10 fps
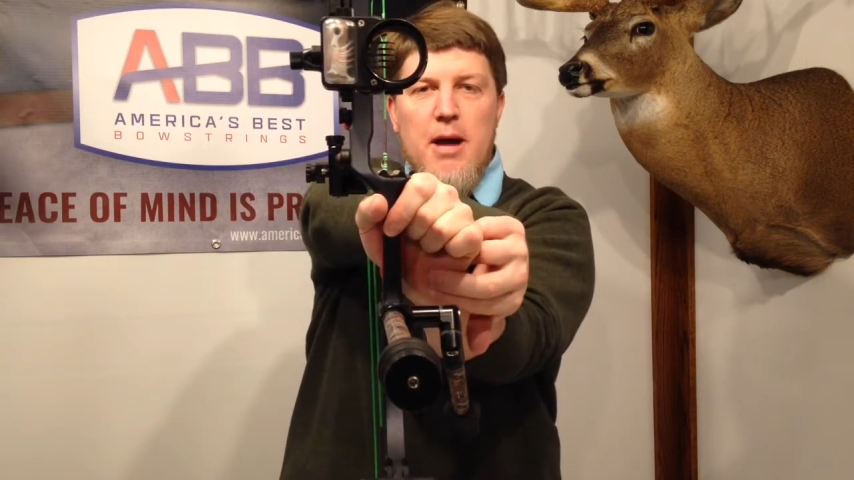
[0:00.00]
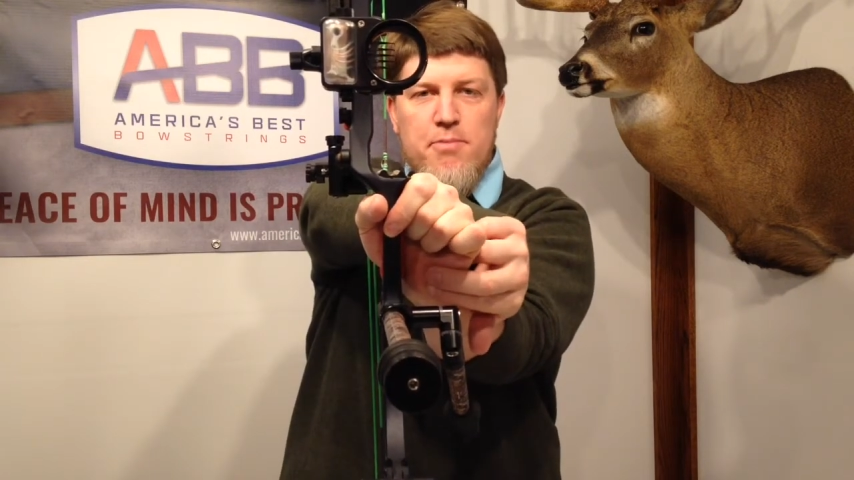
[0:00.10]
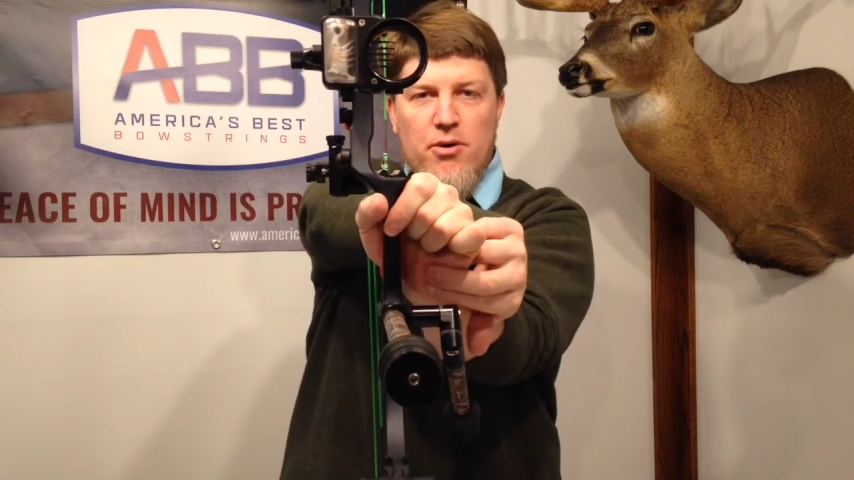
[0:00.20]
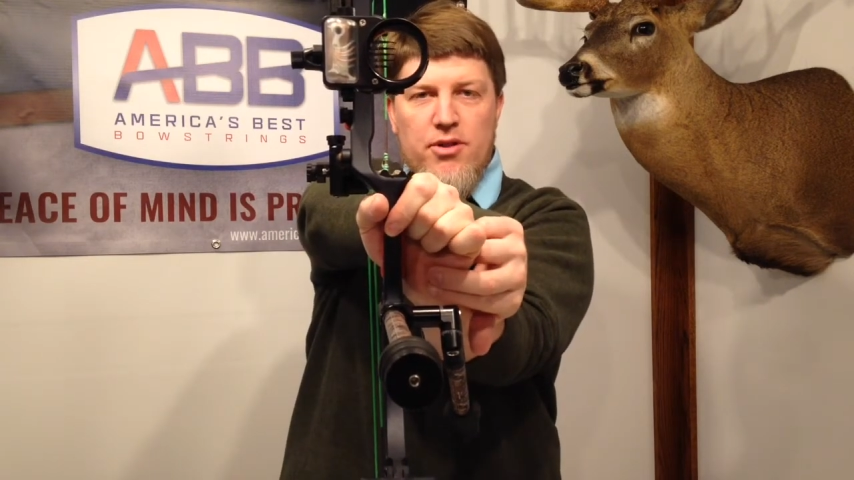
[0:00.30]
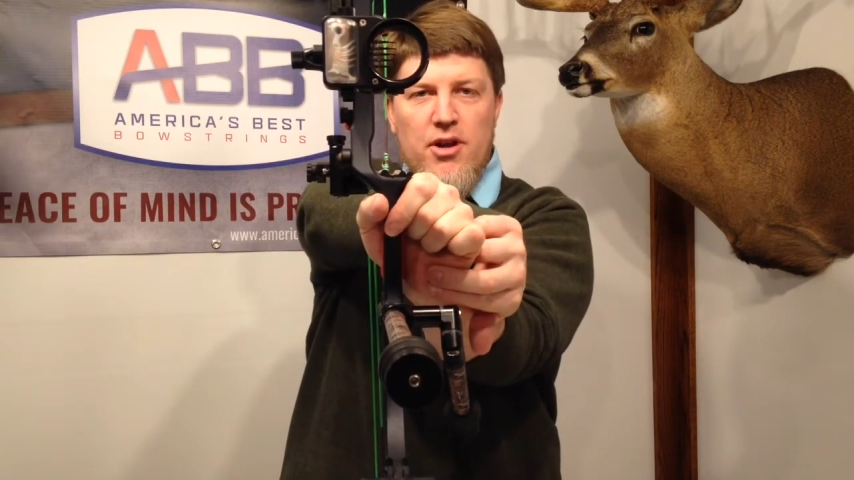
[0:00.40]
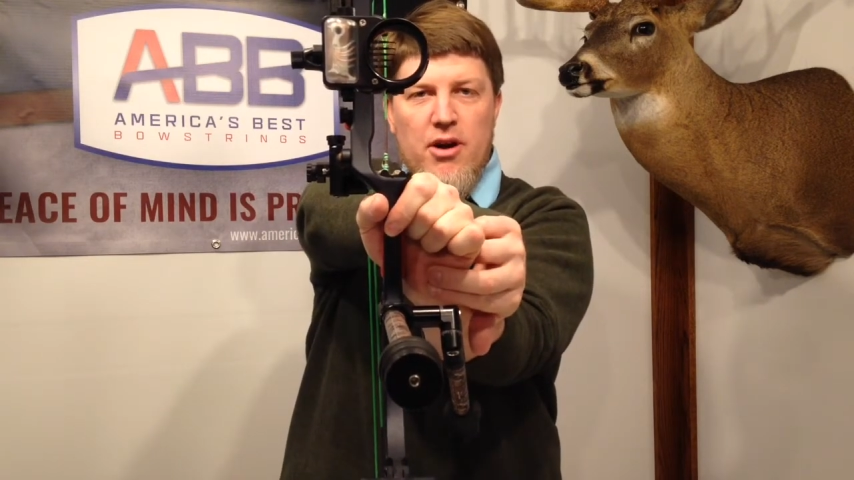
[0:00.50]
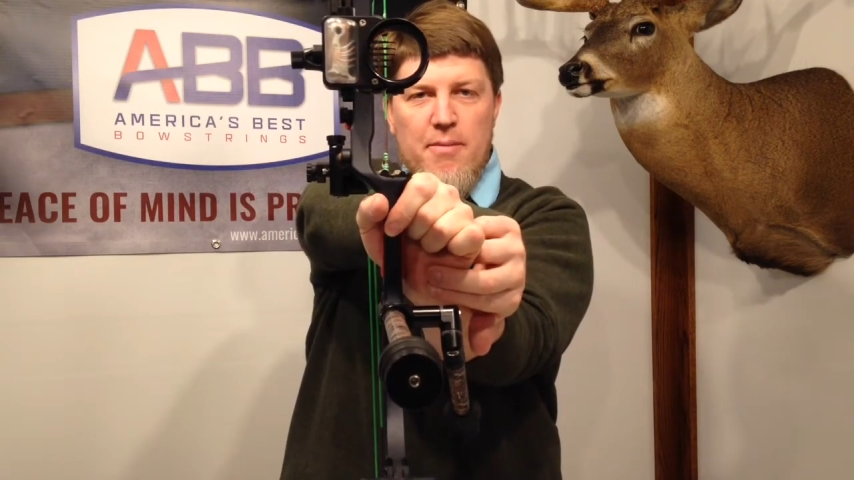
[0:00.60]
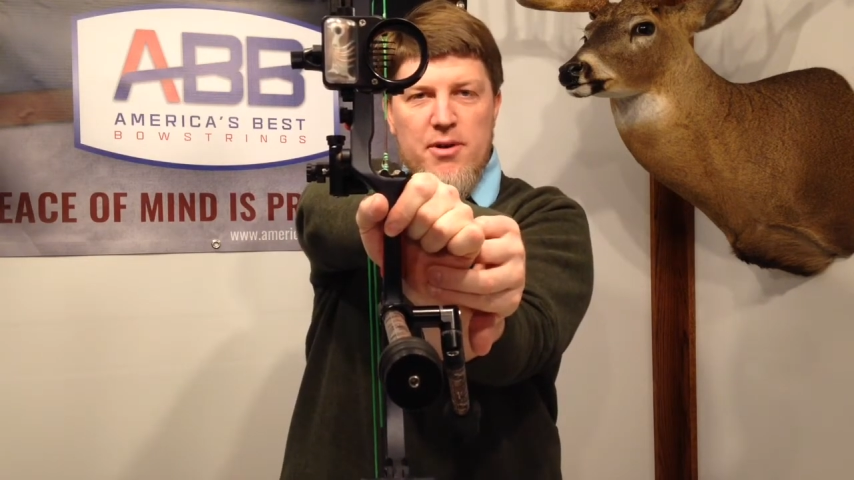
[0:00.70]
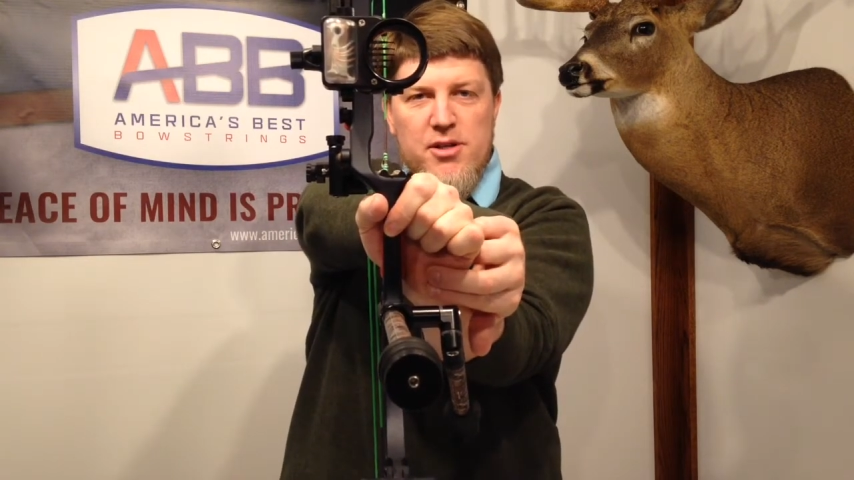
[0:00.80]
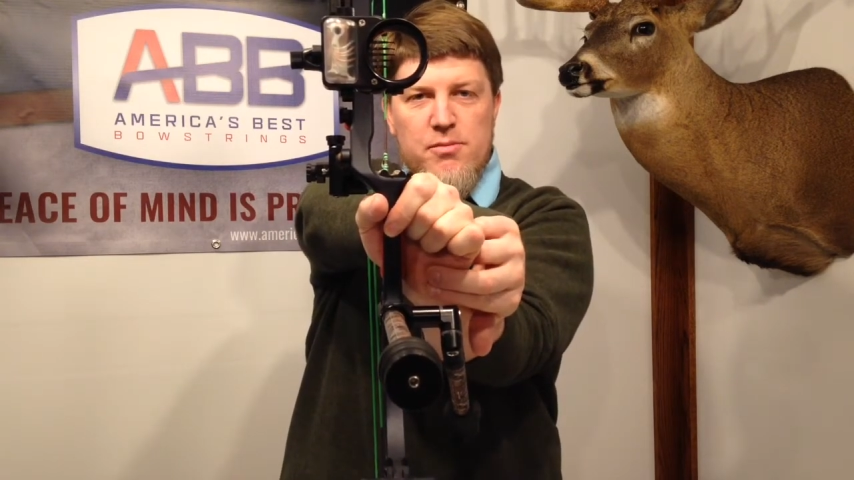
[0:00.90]

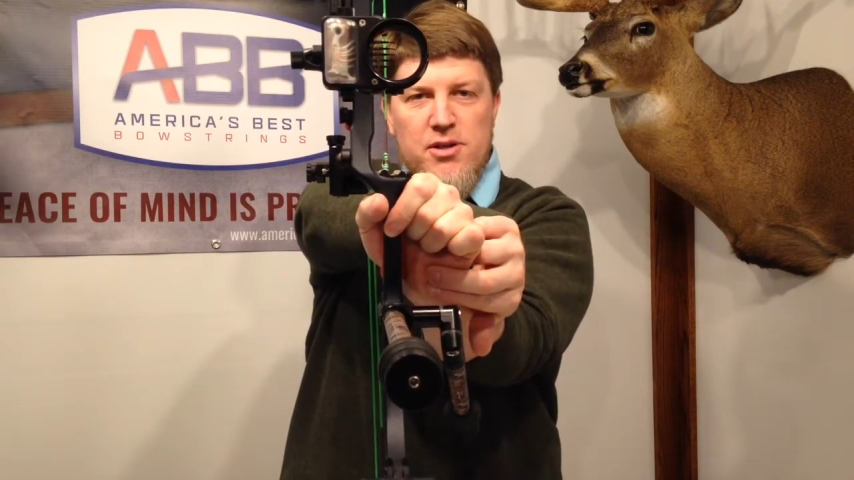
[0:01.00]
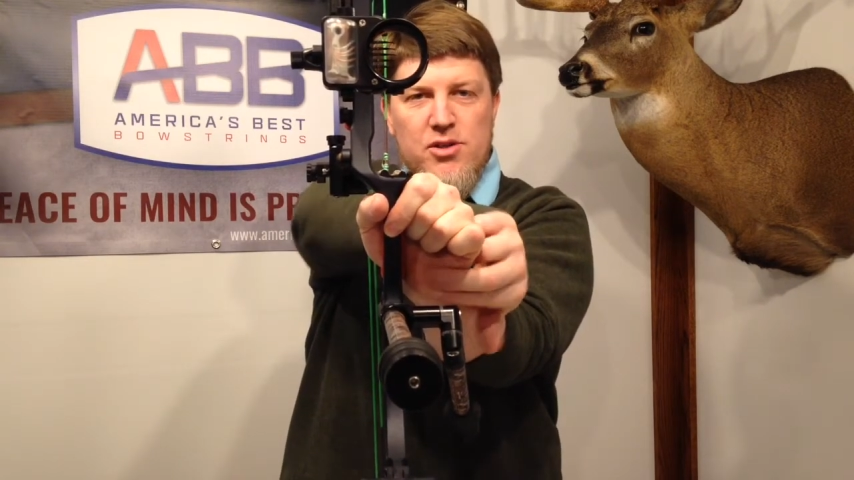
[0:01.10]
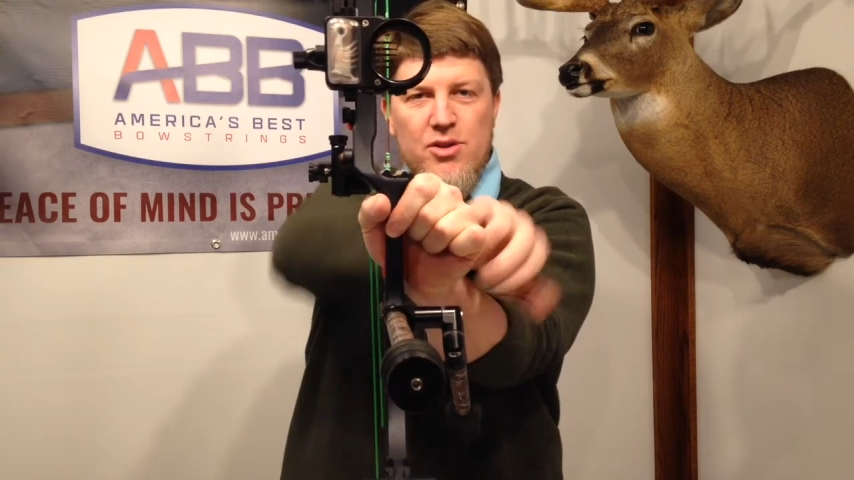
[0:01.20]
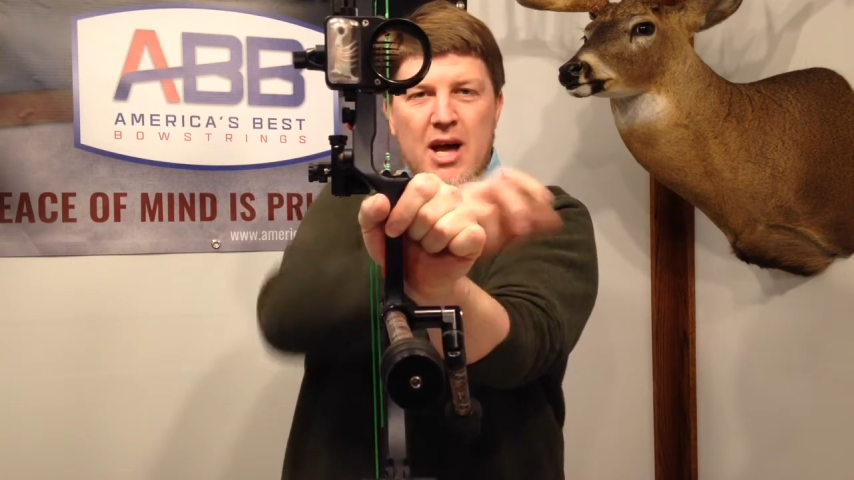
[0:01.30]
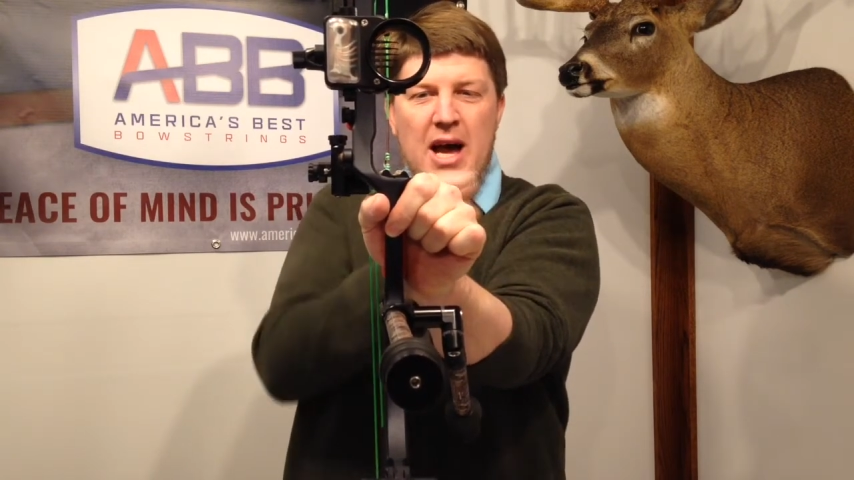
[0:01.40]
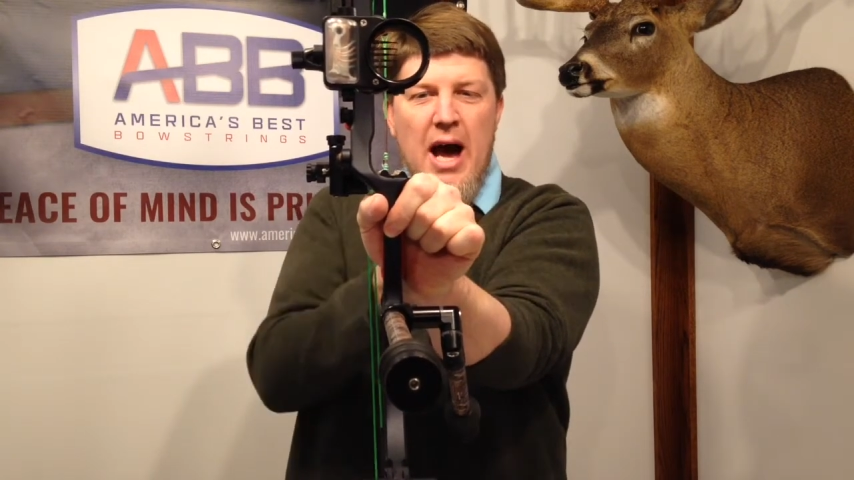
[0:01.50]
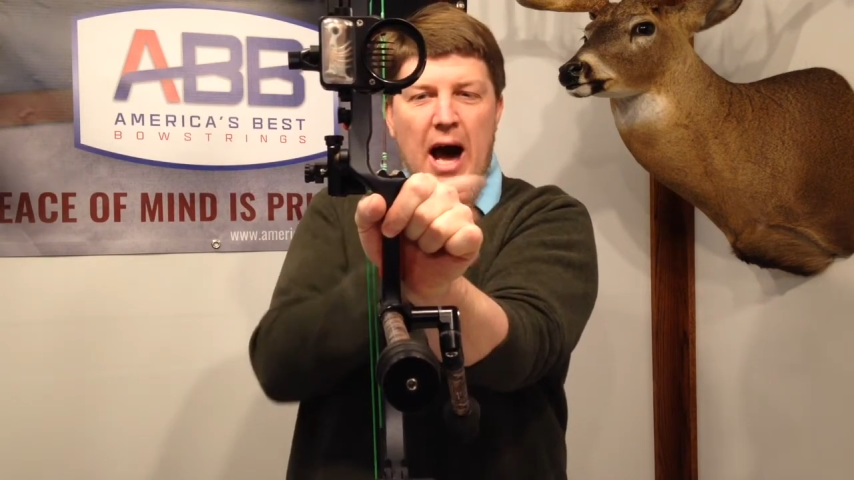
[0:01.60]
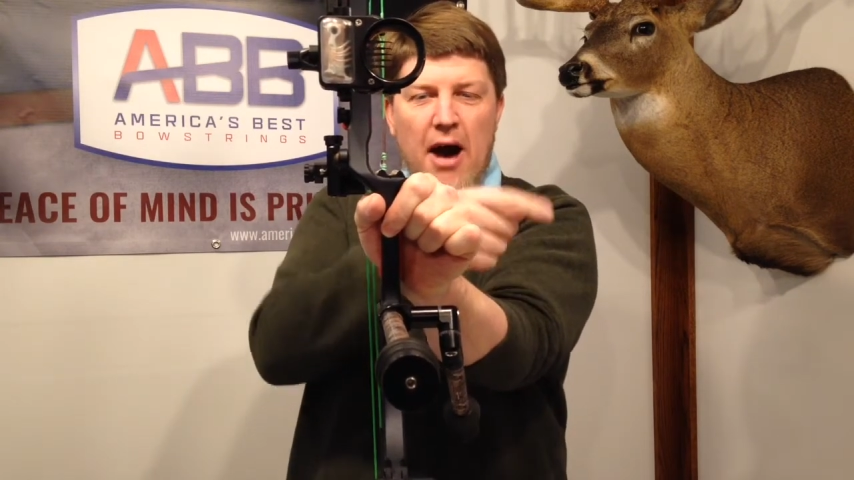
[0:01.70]
hypothenar eminence muscle